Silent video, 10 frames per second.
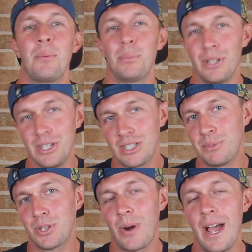please
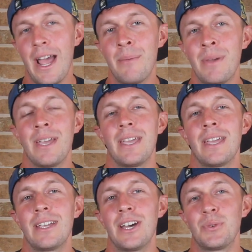subscribe,
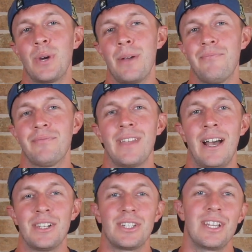and guess what?
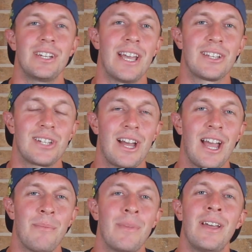I'll see you next
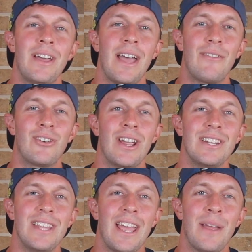time. Have a great day.